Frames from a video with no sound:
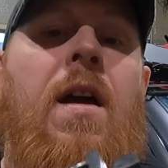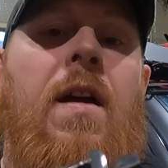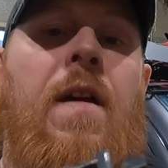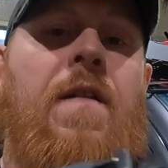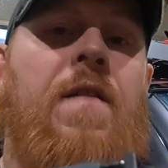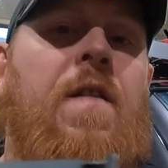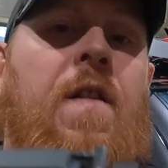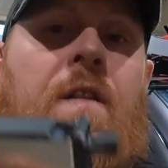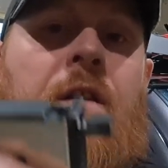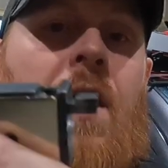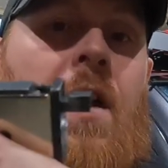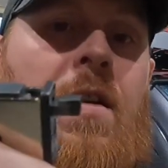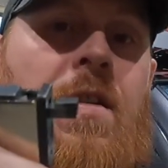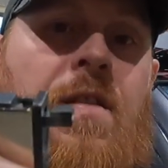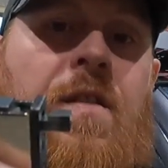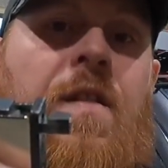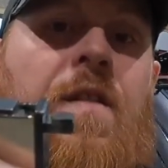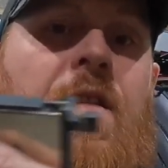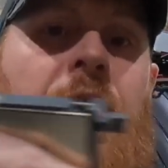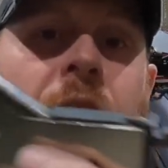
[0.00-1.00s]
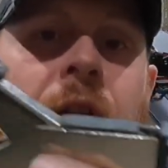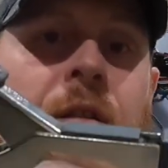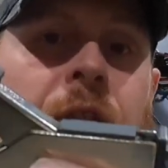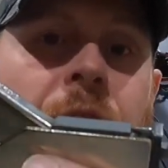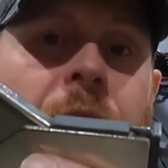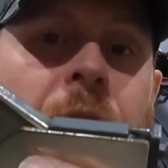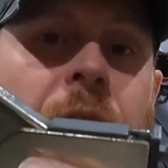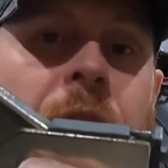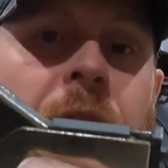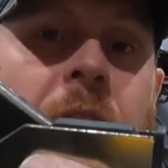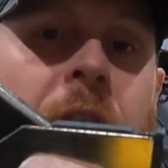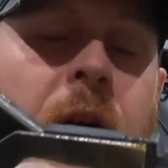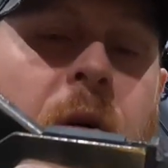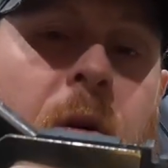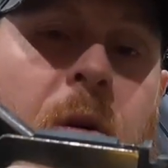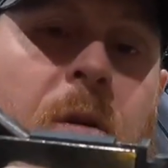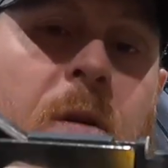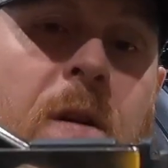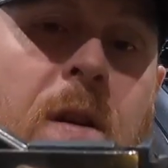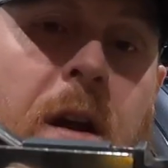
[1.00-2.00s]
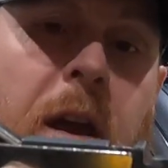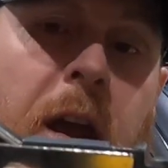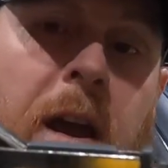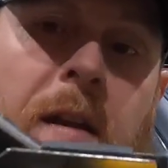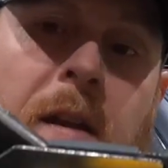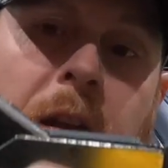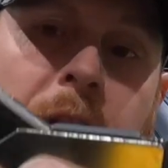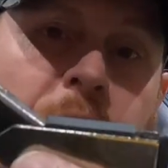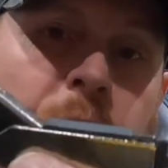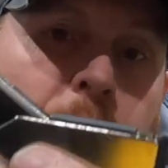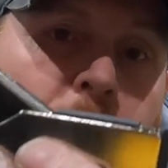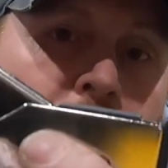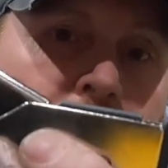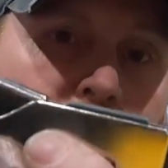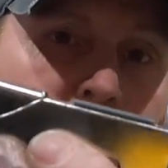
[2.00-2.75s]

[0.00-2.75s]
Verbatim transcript: It's designed to just insert in that hole, and then you